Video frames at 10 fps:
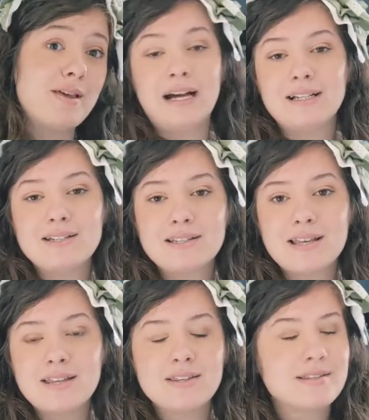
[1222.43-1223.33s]

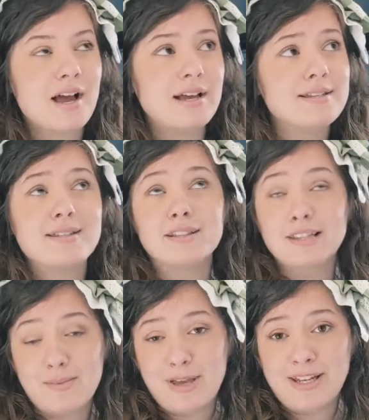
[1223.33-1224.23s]
Honestly, the sky is the
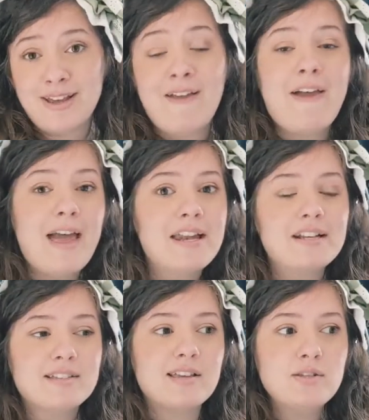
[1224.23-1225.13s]
limit. And
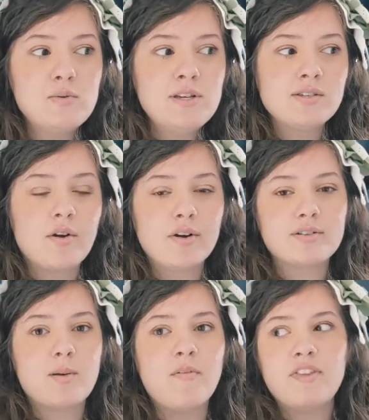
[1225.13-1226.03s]
accessories are
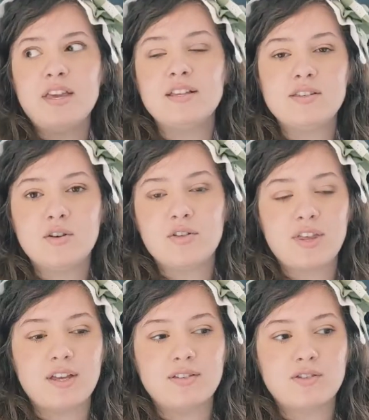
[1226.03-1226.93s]
some of the easier
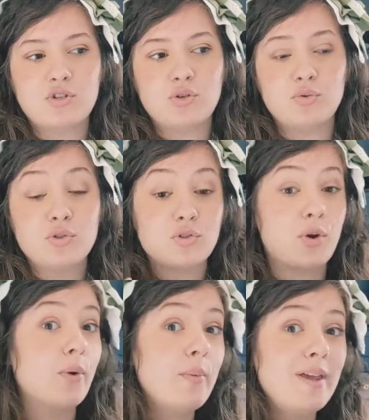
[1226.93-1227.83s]
things to
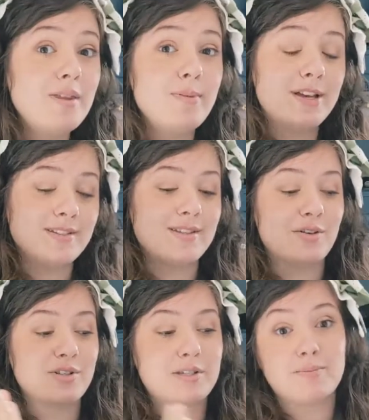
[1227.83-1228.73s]
start with because
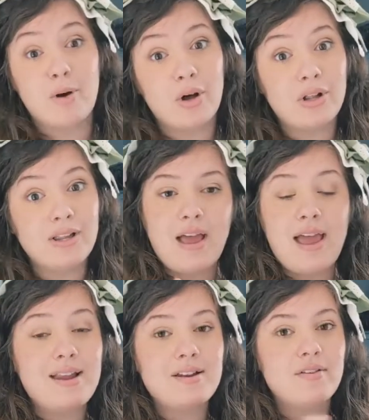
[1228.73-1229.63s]
they're small.
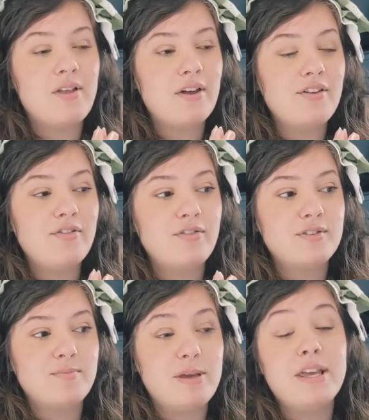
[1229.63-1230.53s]
And a lot of
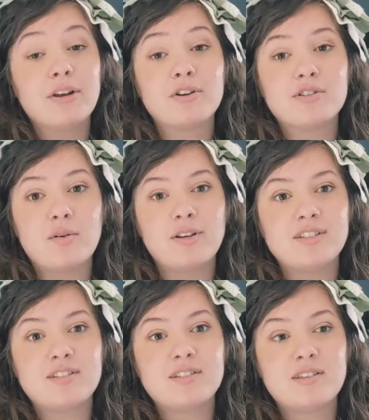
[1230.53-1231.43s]
beginner
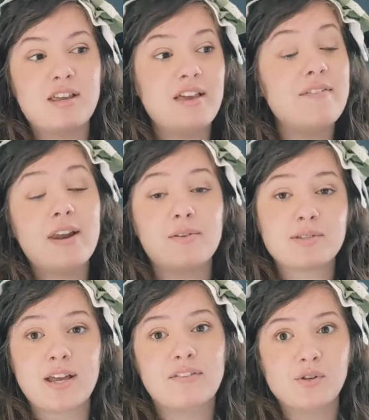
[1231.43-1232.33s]
sewists, even
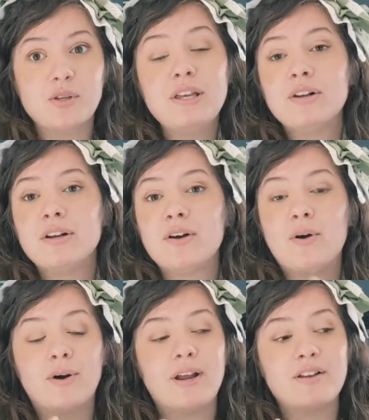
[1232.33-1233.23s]
outside of Lolita,
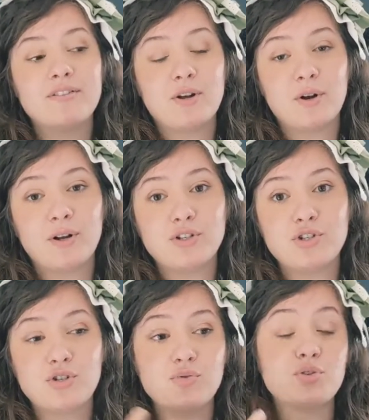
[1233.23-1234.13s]
are
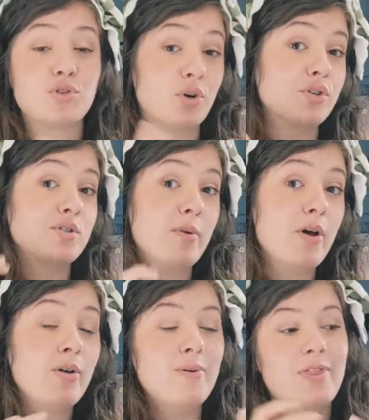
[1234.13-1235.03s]
encouraged to start
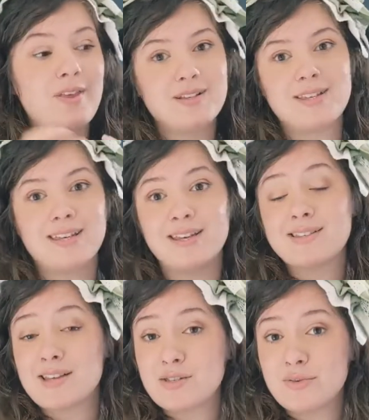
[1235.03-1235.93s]
small with things like
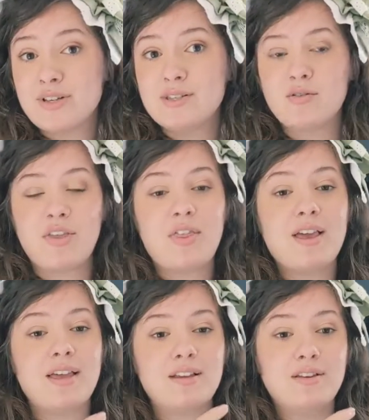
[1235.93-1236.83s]
accessories so that
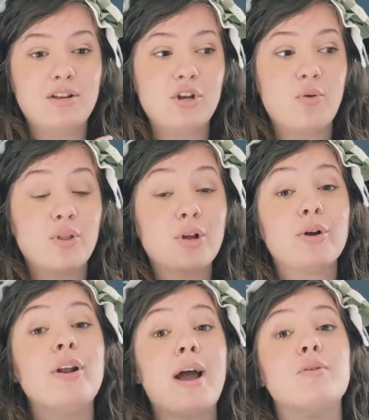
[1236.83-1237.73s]
they can, you know,
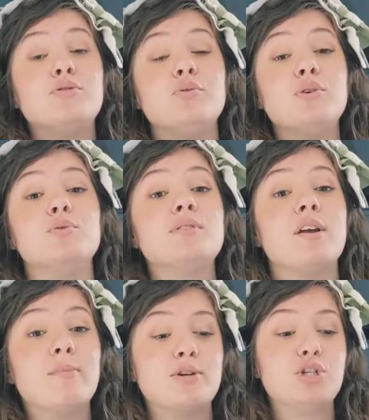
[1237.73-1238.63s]
learn how to use
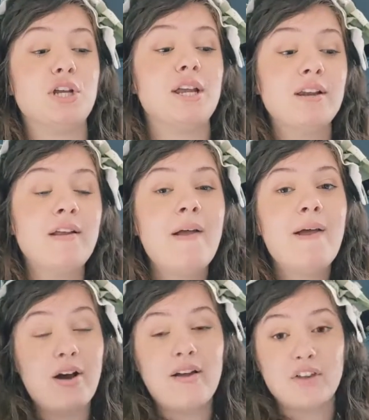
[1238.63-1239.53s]
their machine and
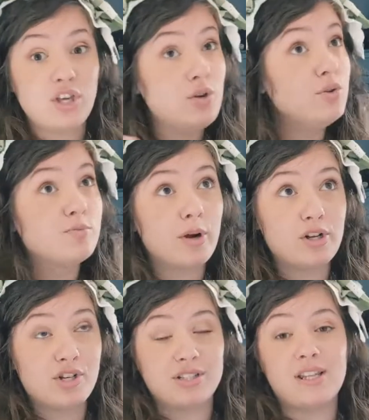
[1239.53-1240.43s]
not have a huge
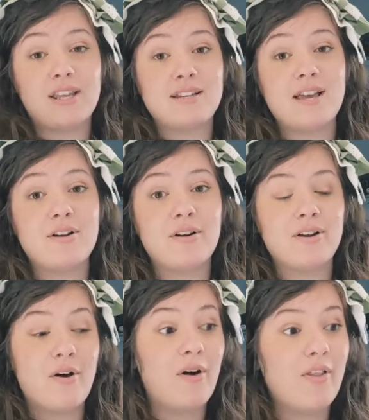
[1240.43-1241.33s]
project that they take
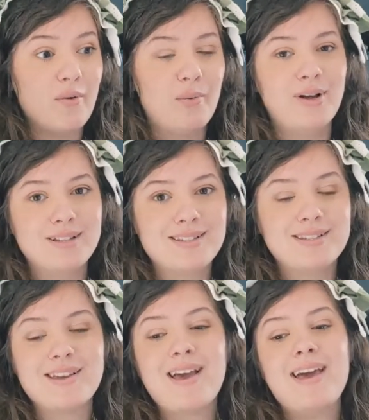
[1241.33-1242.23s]
on all at
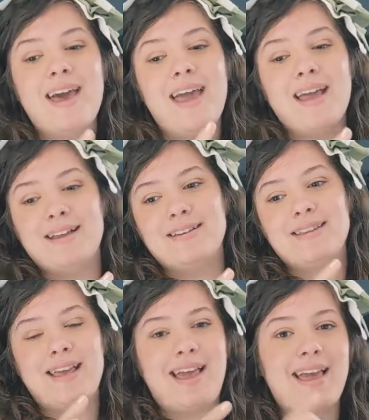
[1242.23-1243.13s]
once, and
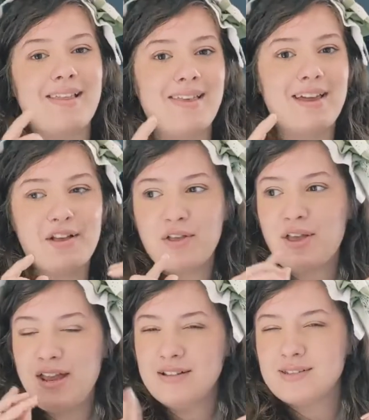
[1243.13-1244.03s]
they can get like
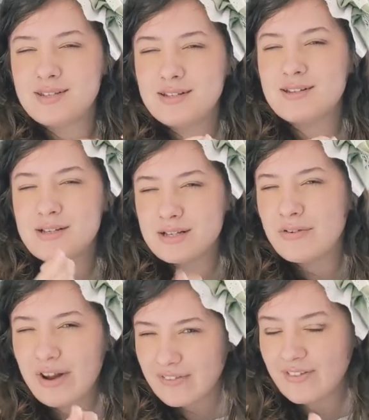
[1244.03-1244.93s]
instant
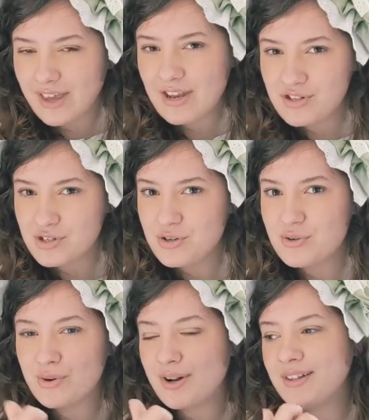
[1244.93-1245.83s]
gratification,
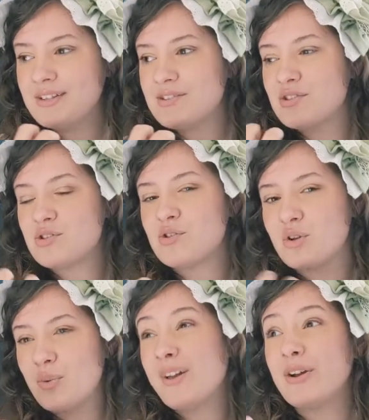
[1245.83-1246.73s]
or at least
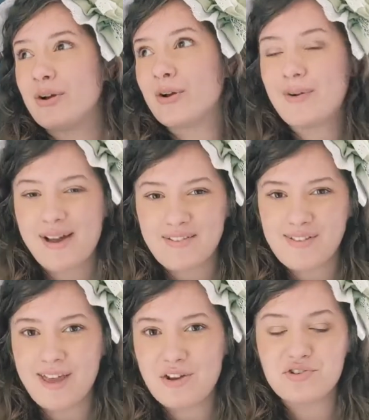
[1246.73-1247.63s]
quicker
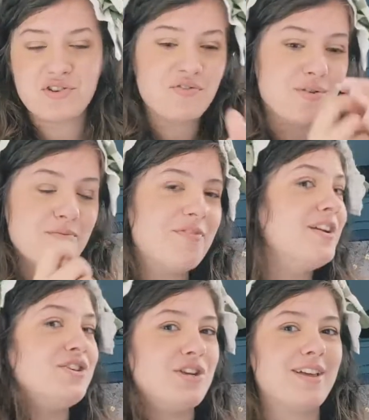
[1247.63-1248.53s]
gratification from
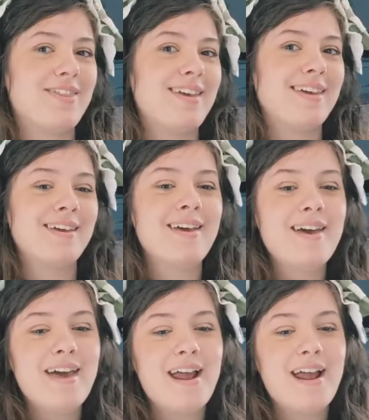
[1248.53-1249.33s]
finishing a thing.